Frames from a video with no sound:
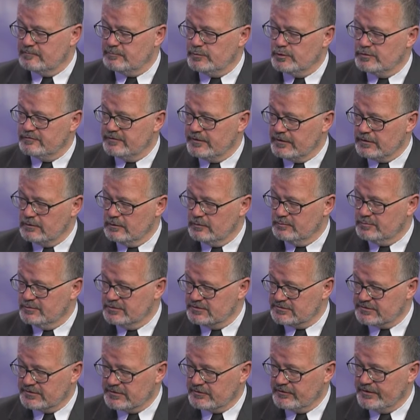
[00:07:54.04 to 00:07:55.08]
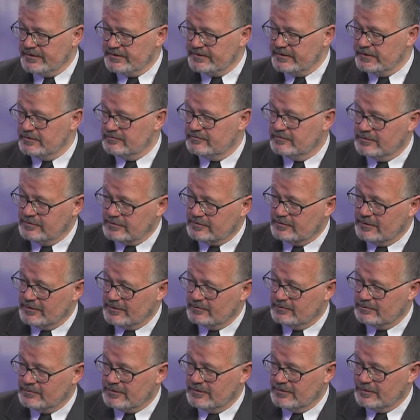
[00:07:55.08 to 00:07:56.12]
moving goalpost, the Green Deal, for quite
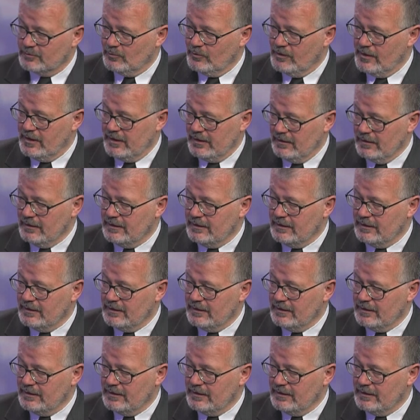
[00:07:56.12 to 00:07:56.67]
a while.